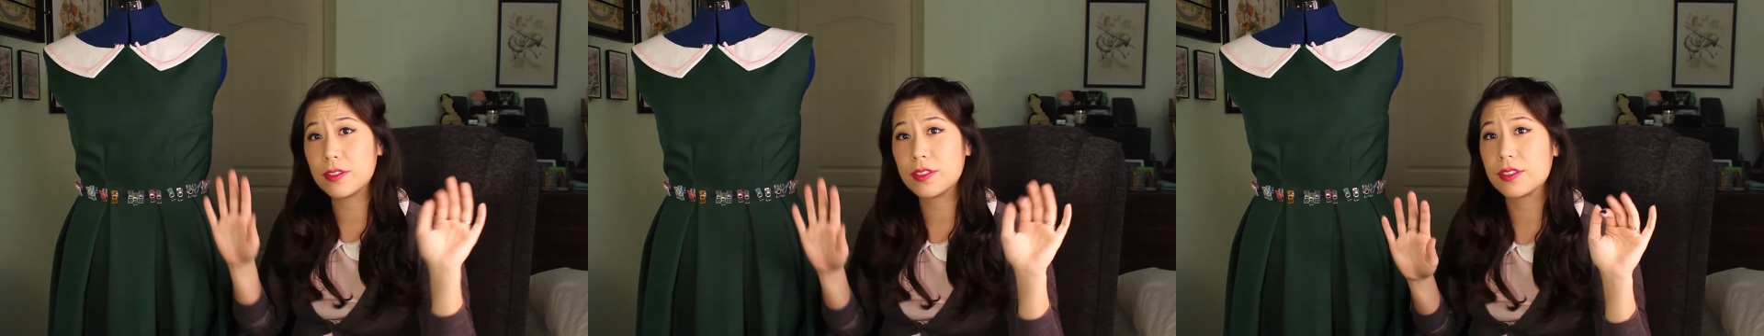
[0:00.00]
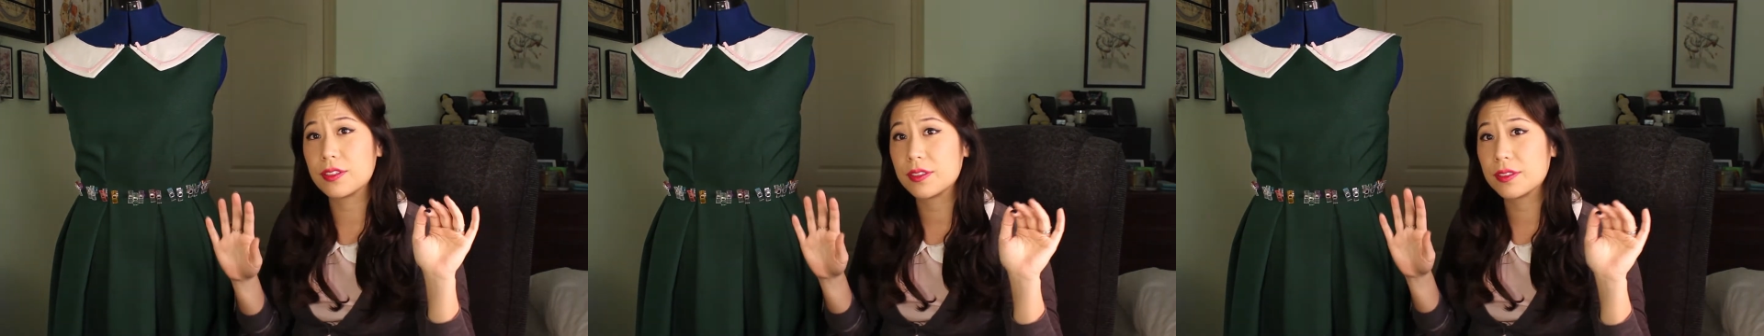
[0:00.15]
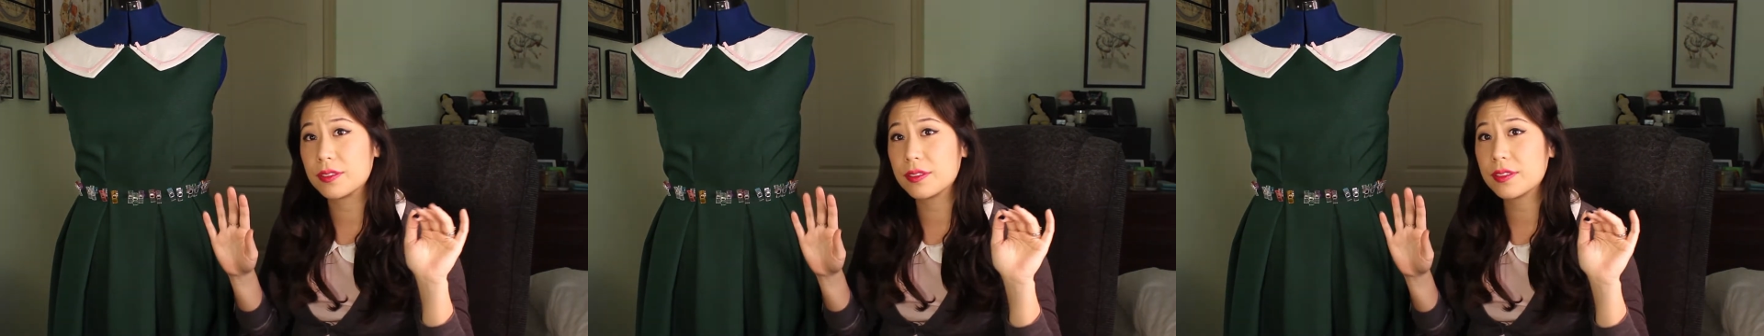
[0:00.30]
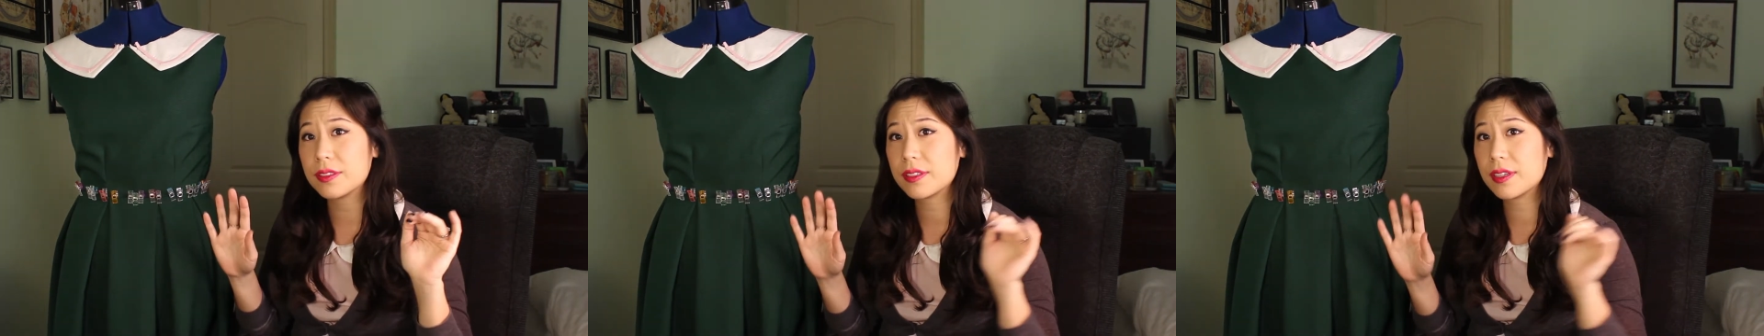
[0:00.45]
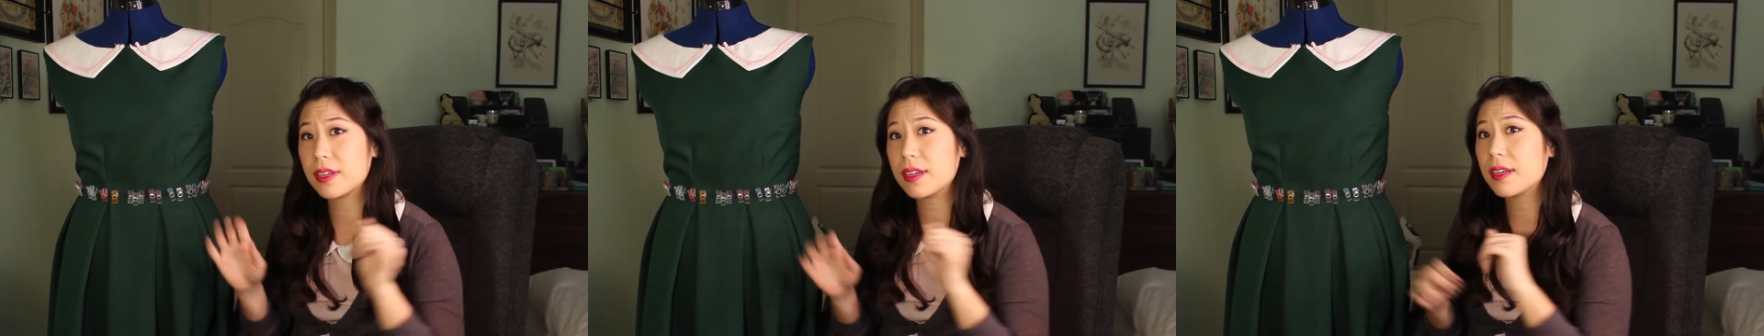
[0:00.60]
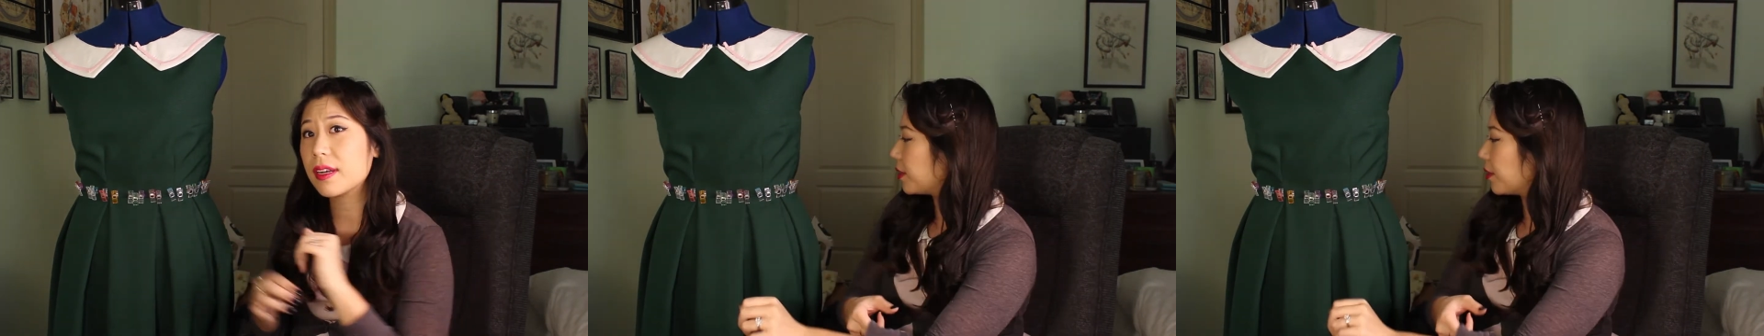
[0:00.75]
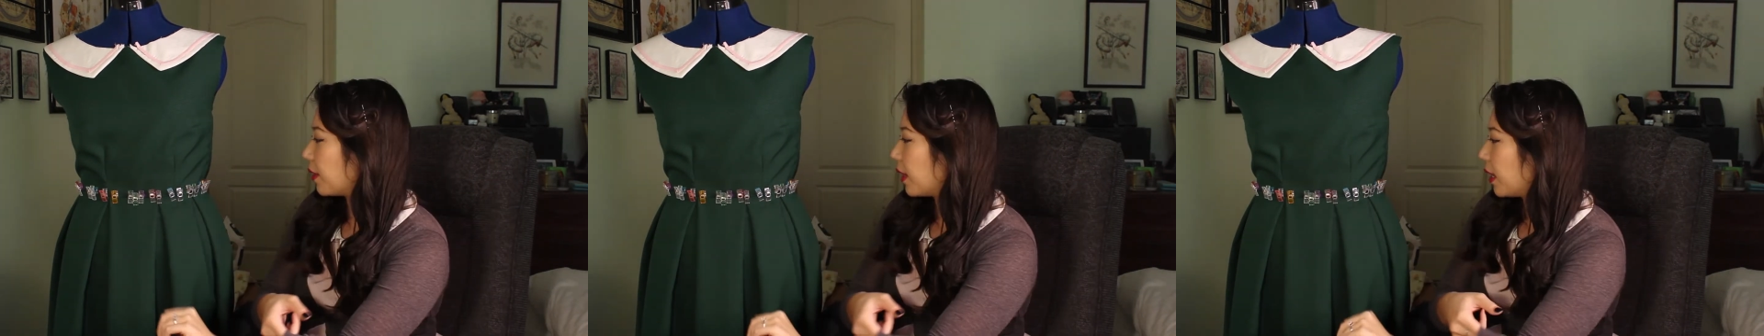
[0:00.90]
circle skirt.
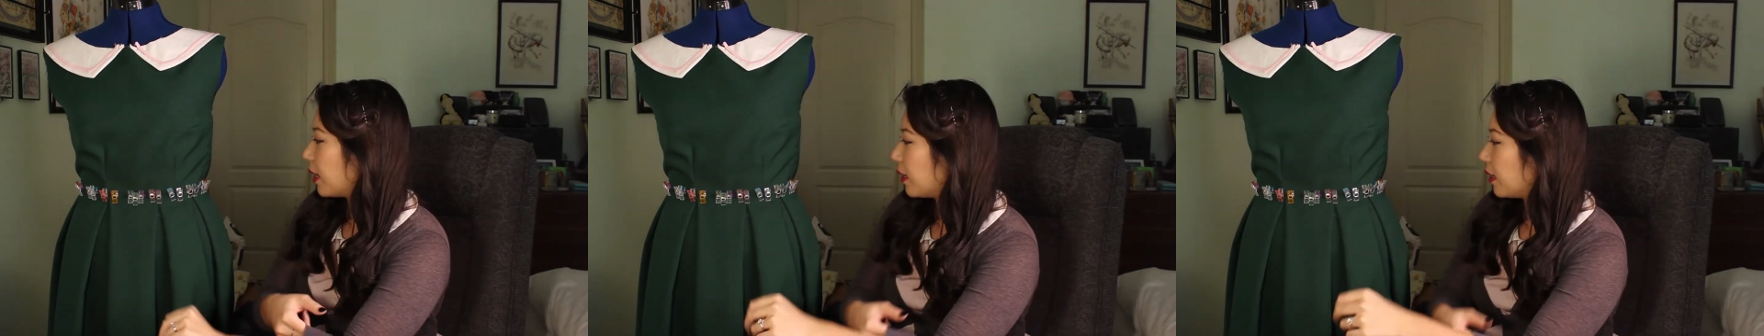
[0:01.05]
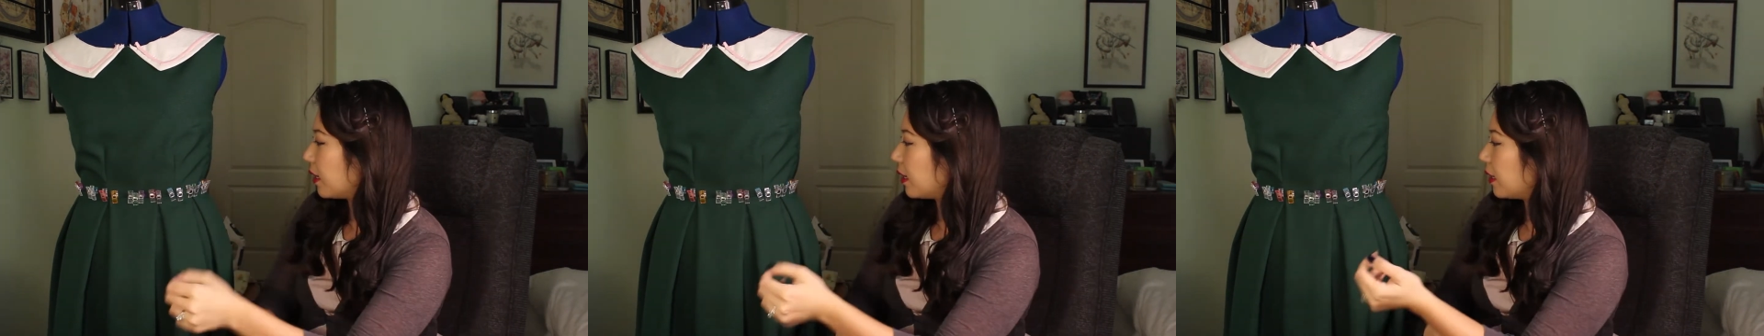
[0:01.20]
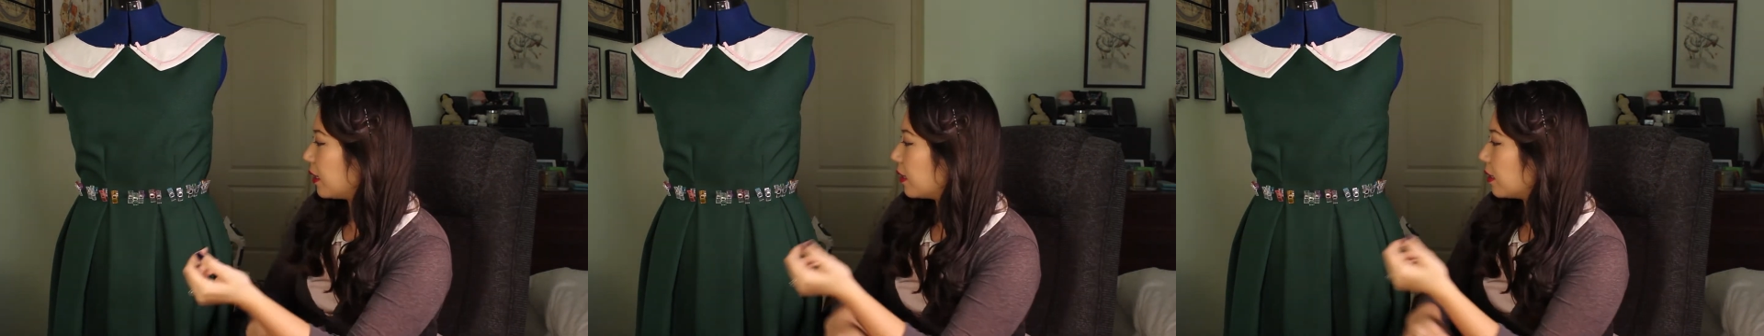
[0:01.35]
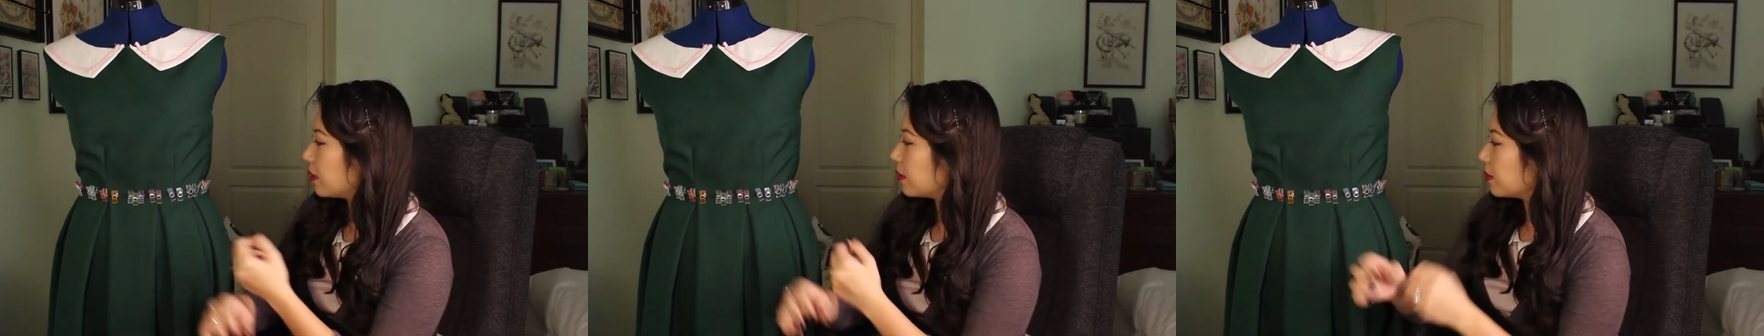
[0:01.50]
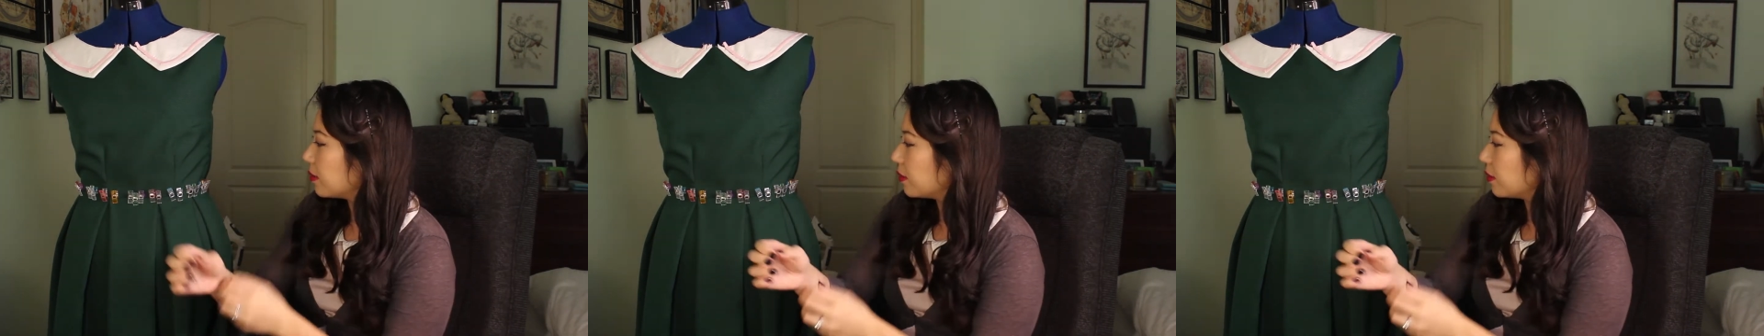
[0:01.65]
So I